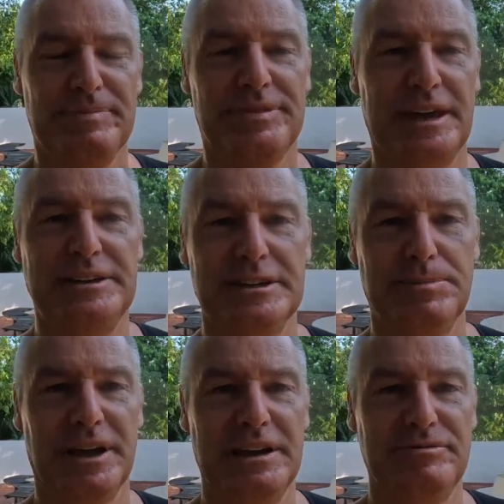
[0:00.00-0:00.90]
they did
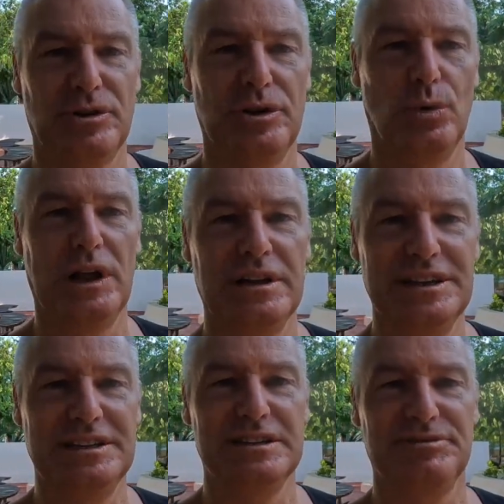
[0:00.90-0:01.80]
play very well
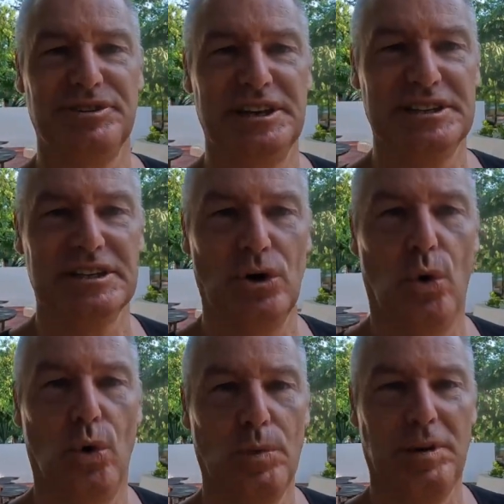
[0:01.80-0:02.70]
in defence, and all